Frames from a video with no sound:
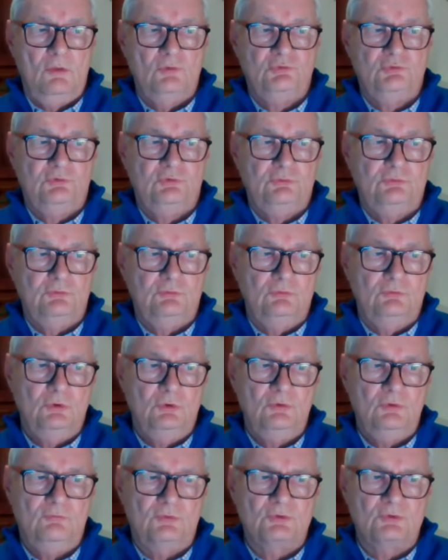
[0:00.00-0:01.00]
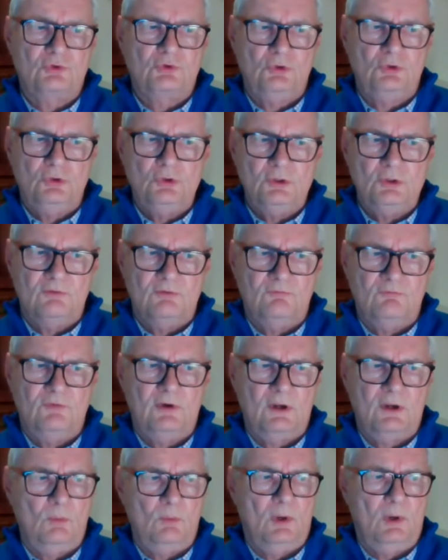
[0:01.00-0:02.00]
the Hoovers could have
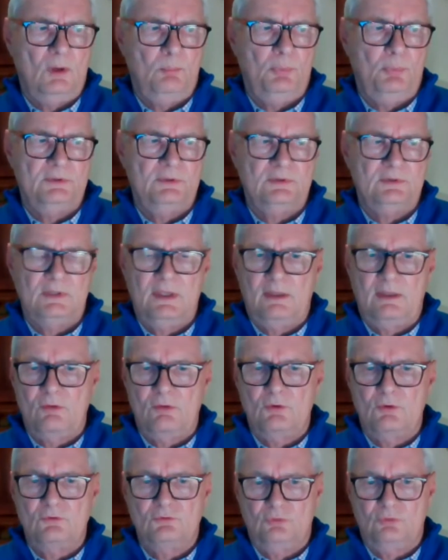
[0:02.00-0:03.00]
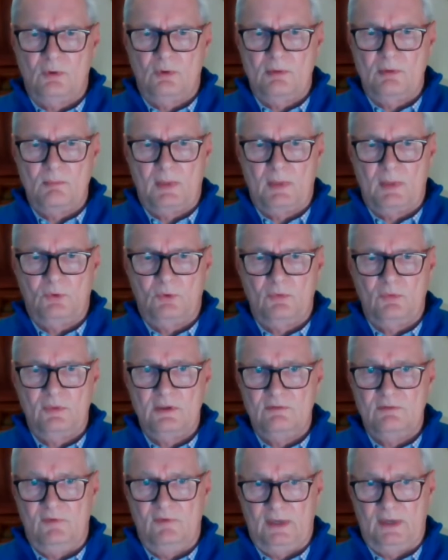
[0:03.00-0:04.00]
very well put together to remember
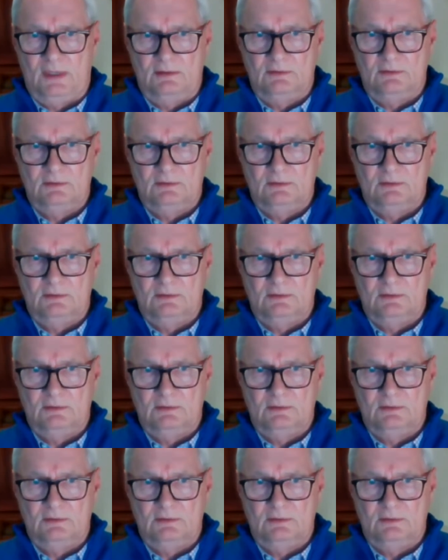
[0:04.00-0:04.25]
the event.